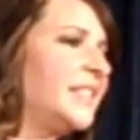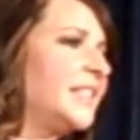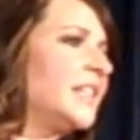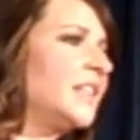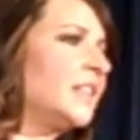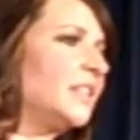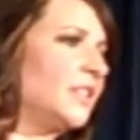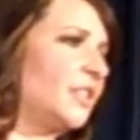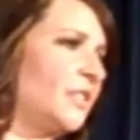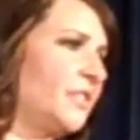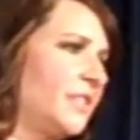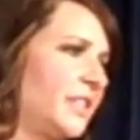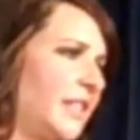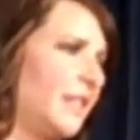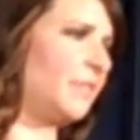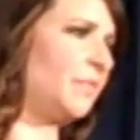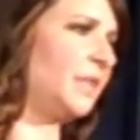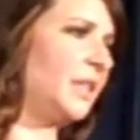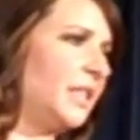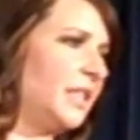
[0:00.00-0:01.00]
dealers
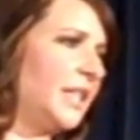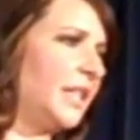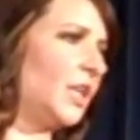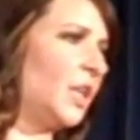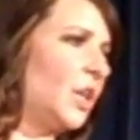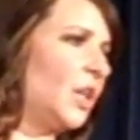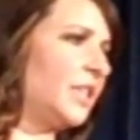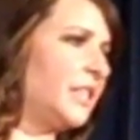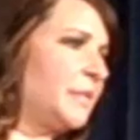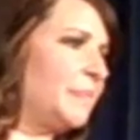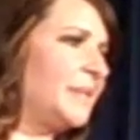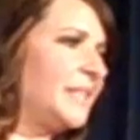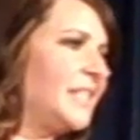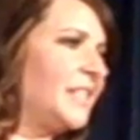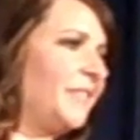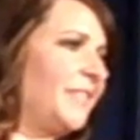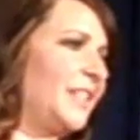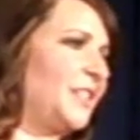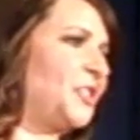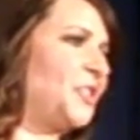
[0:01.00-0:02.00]
that really are
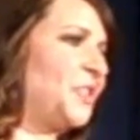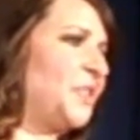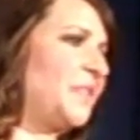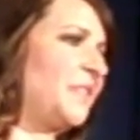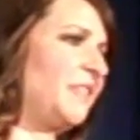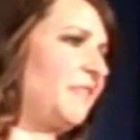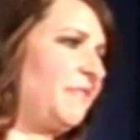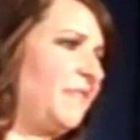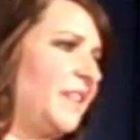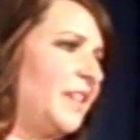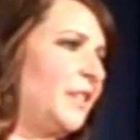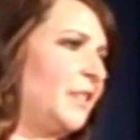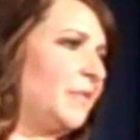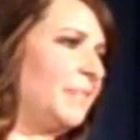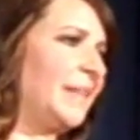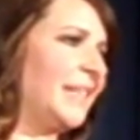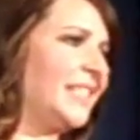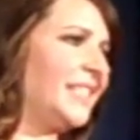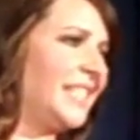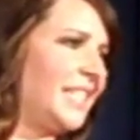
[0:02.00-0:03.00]
specific to the film
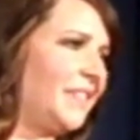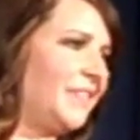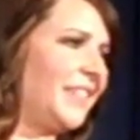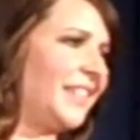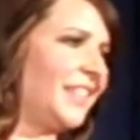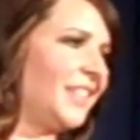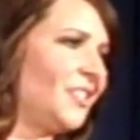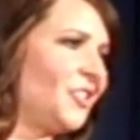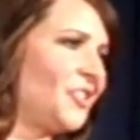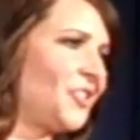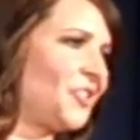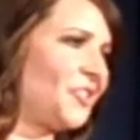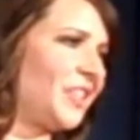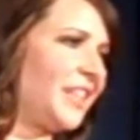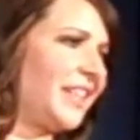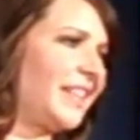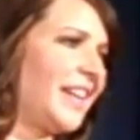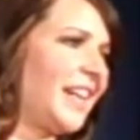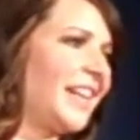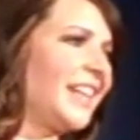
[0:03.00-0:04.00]
and TV
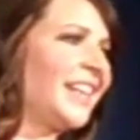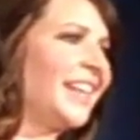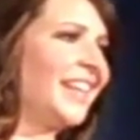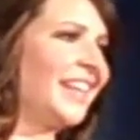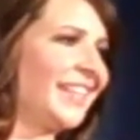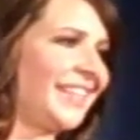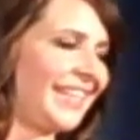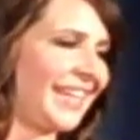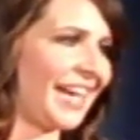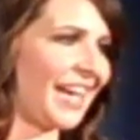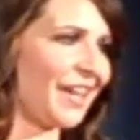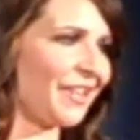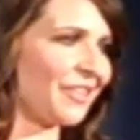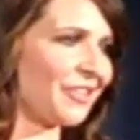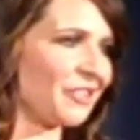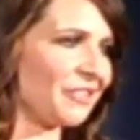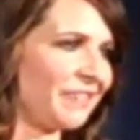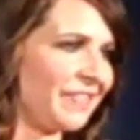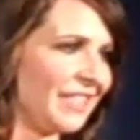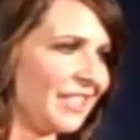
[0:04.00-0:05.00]
industry that
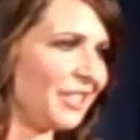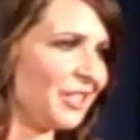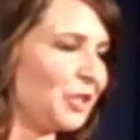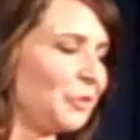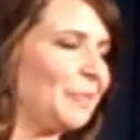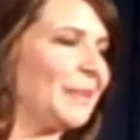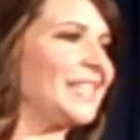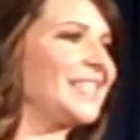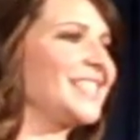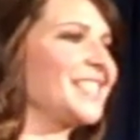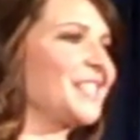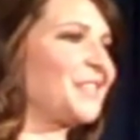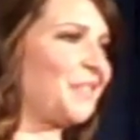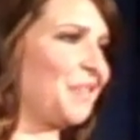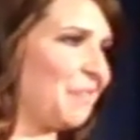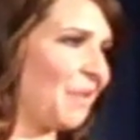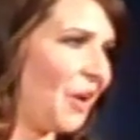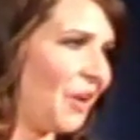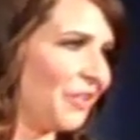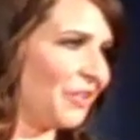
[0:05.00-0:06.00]
gather vintage pieces
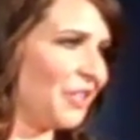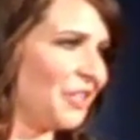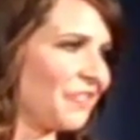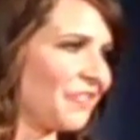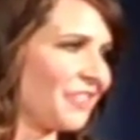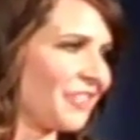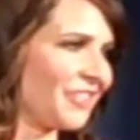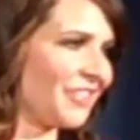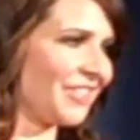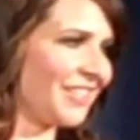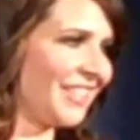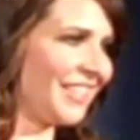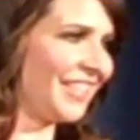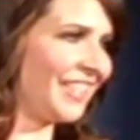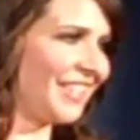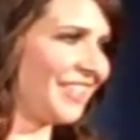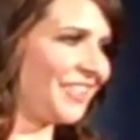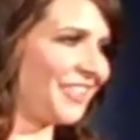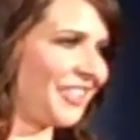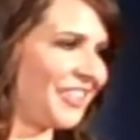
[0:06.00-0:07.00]
from all over
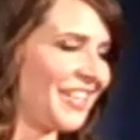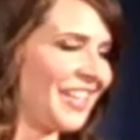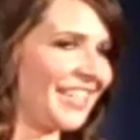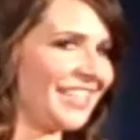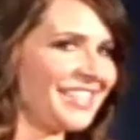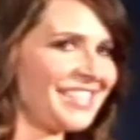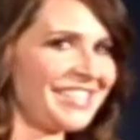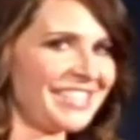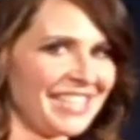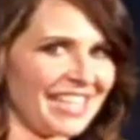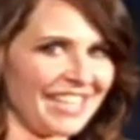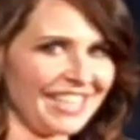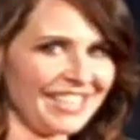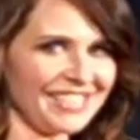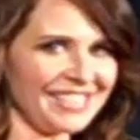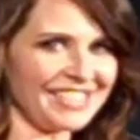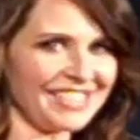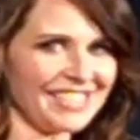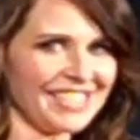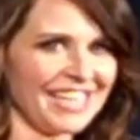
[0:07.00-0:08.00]
the United
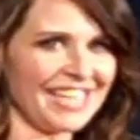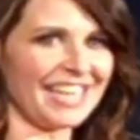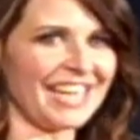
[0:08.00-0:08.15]
States,